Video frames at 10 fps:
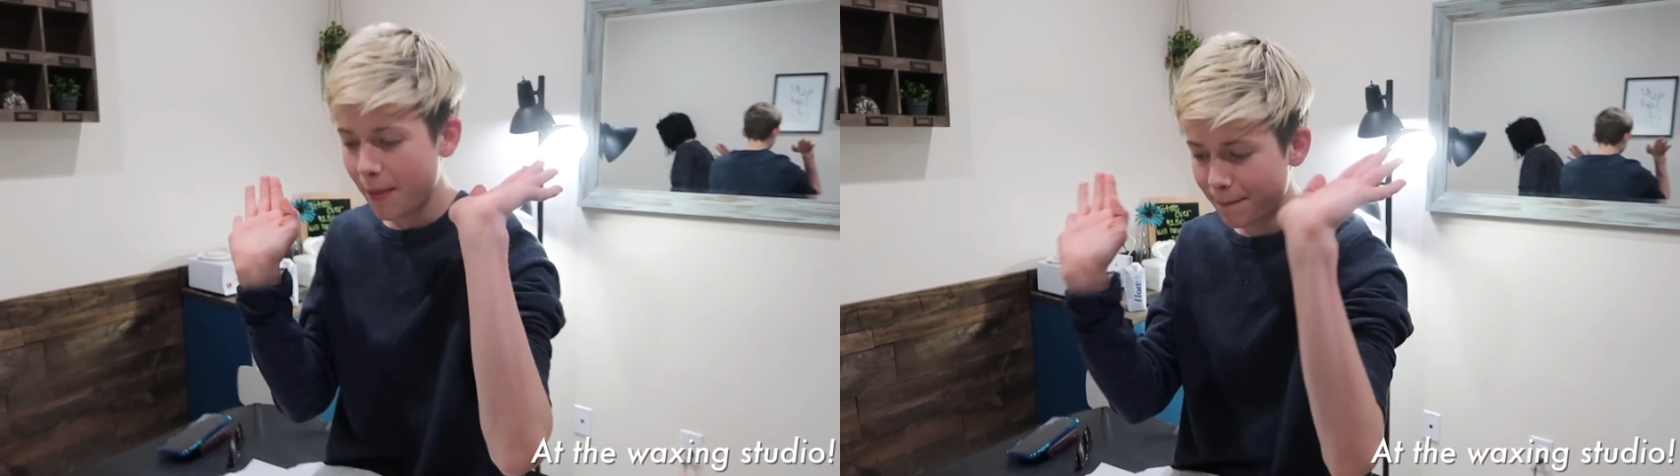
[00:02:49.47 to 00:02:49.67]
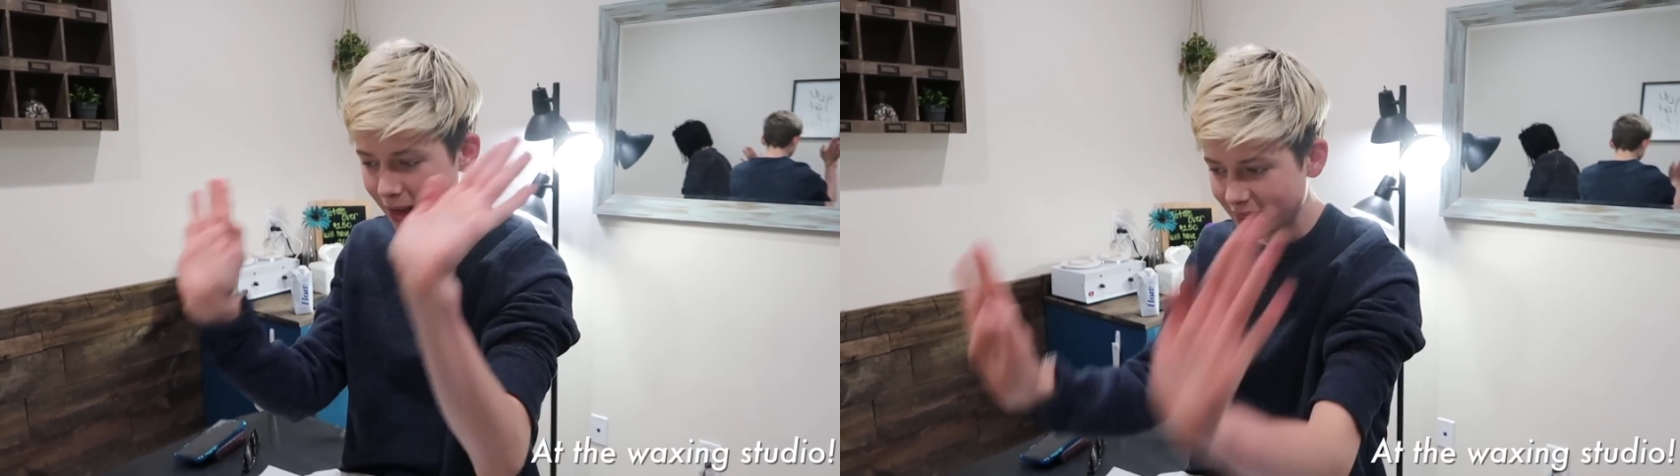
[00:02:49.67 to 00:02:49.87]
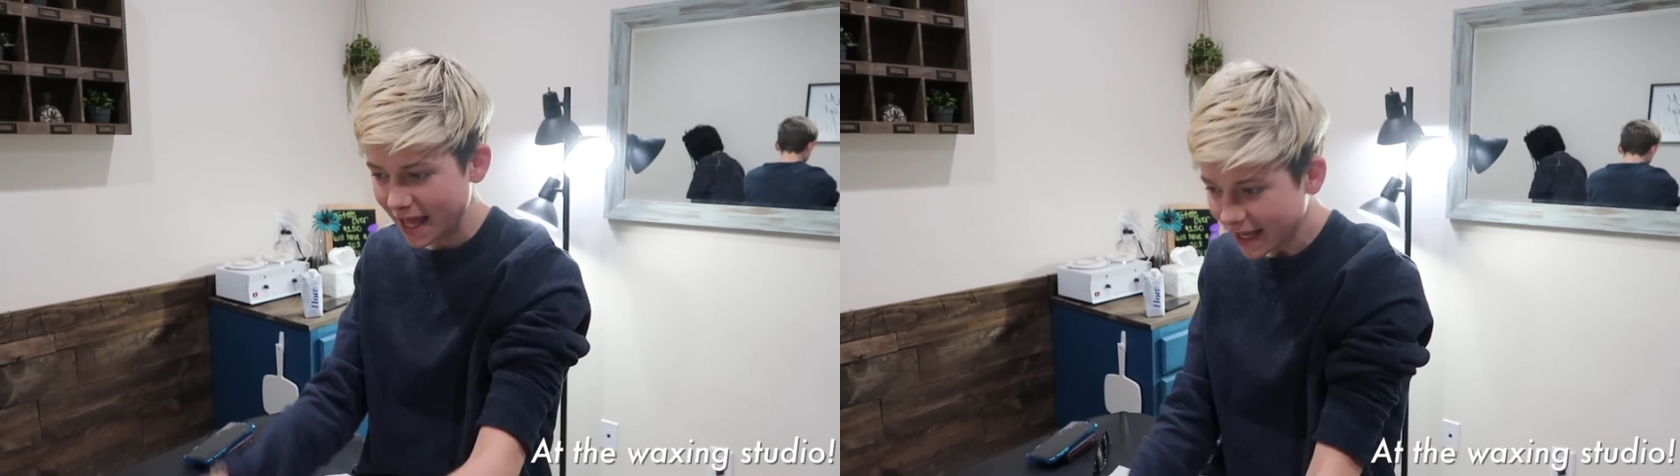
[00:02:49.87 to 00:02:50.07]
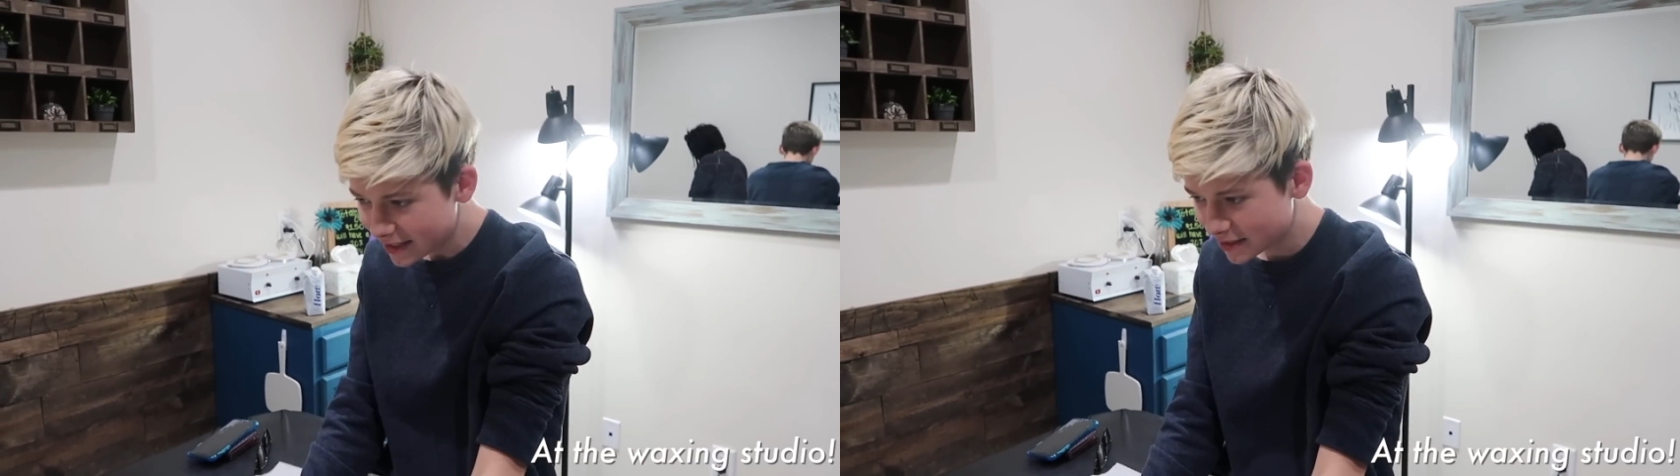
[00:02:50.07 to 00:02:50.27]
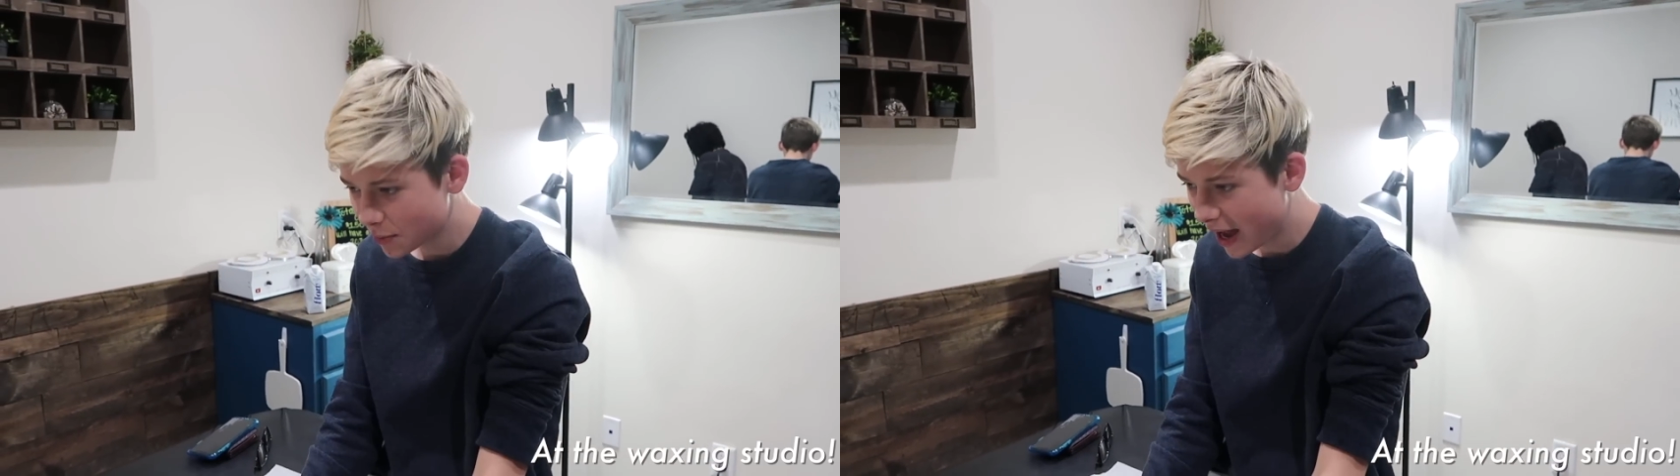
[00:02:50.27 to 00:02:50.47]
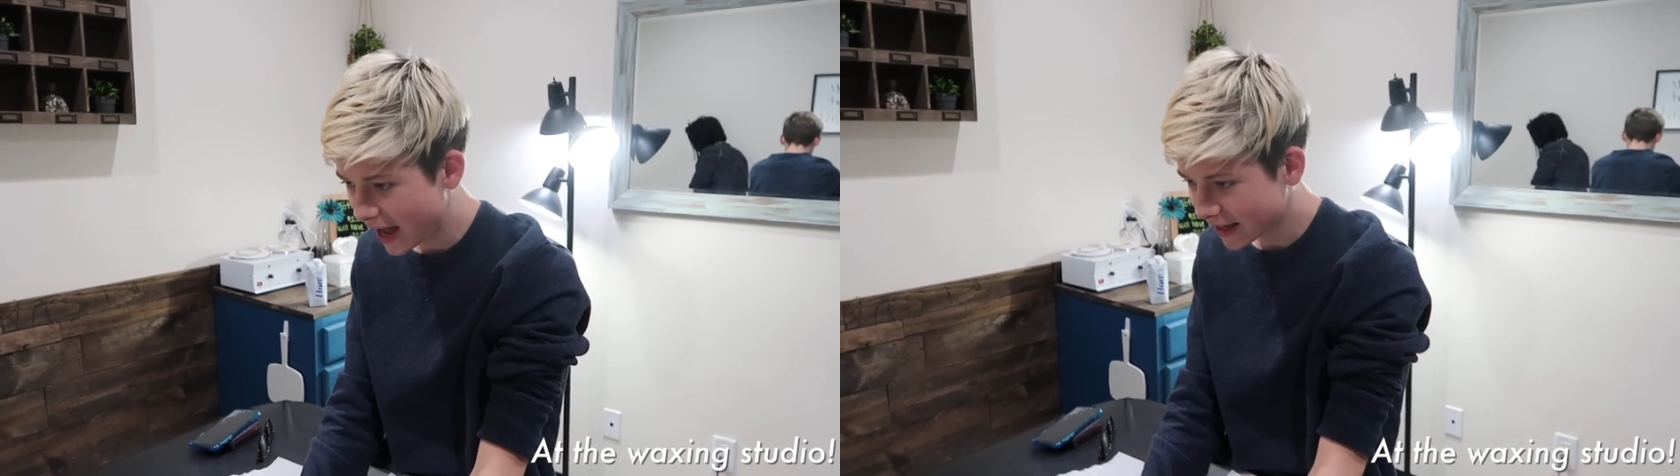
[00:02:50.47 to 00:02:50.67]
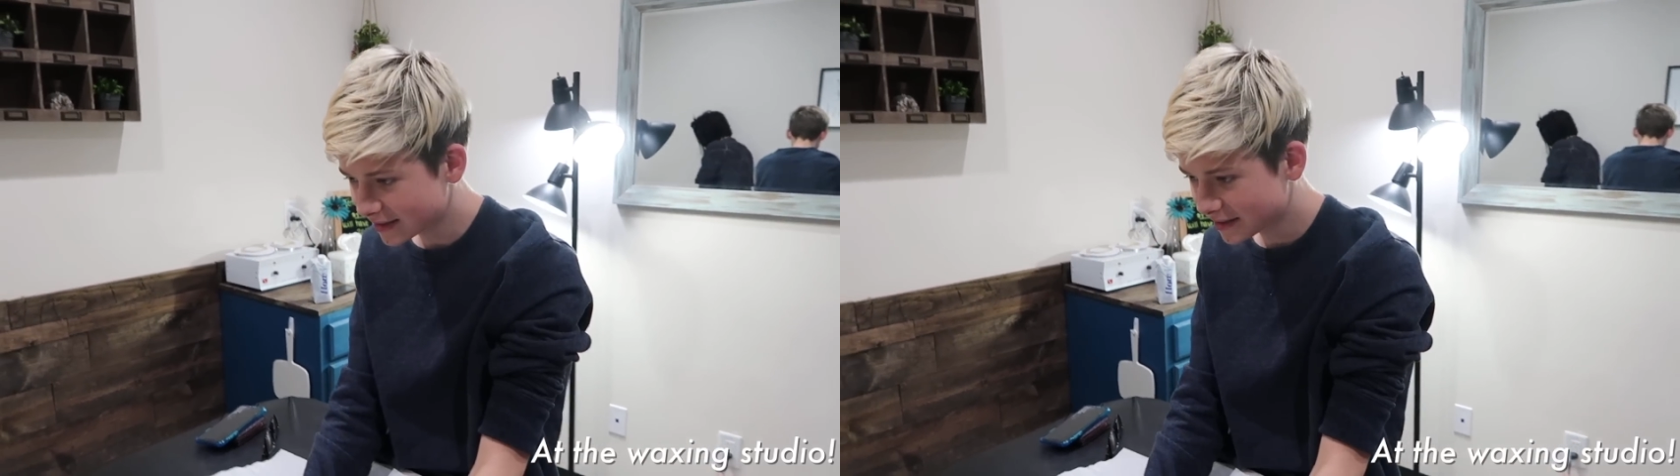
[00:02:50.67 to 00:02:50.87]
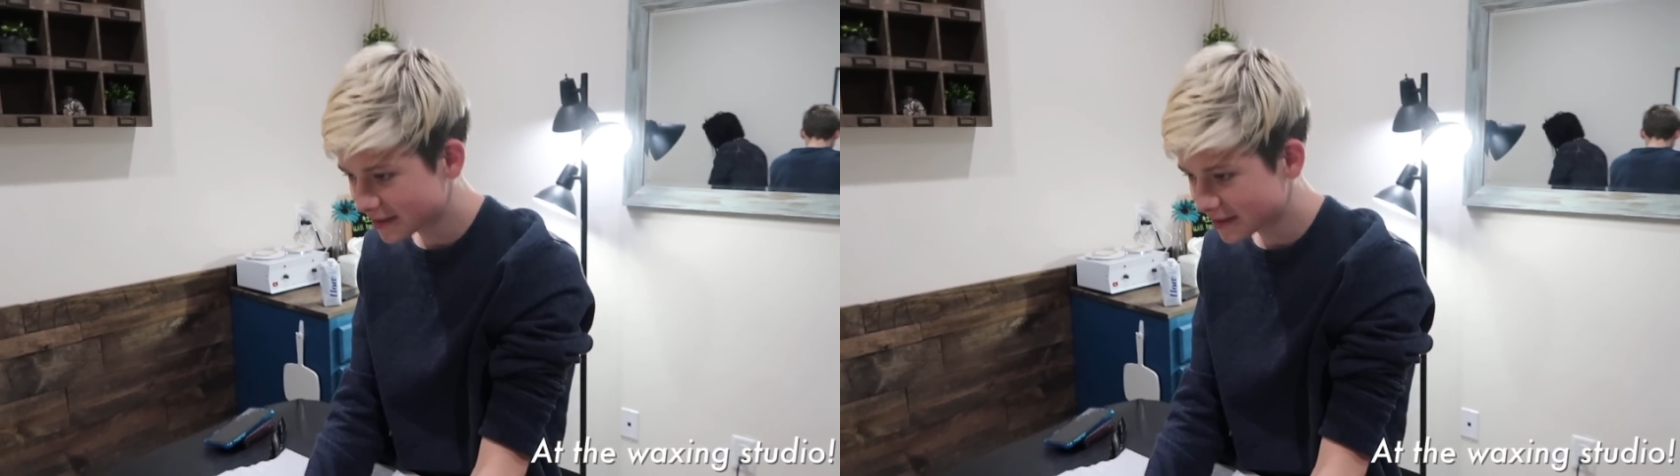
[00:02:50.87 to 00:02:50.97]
my legs waxed,